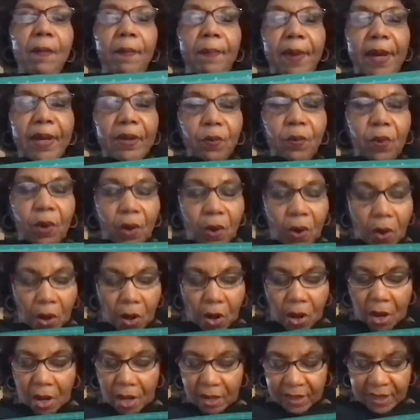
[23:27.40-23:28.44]
But where
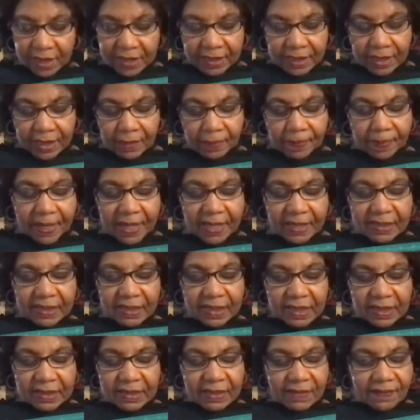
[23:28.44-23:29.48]
all these little
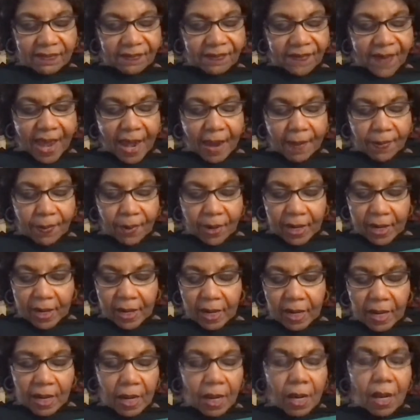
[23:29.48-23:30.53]
pieces of fabric
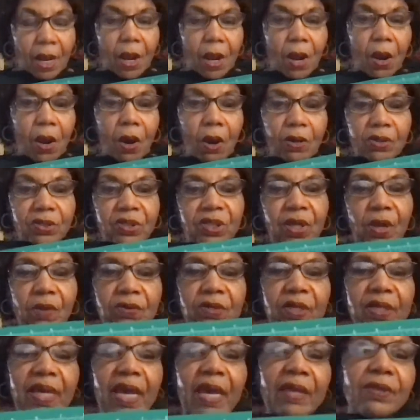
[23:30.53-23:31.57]
are sewn
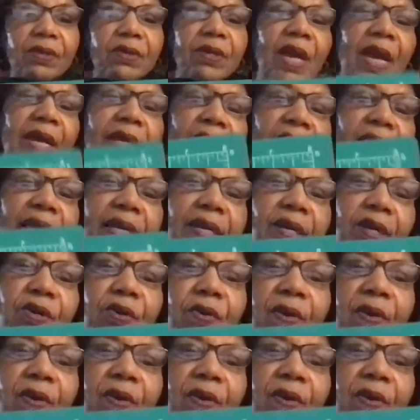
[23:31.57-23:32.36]
together, kind of like a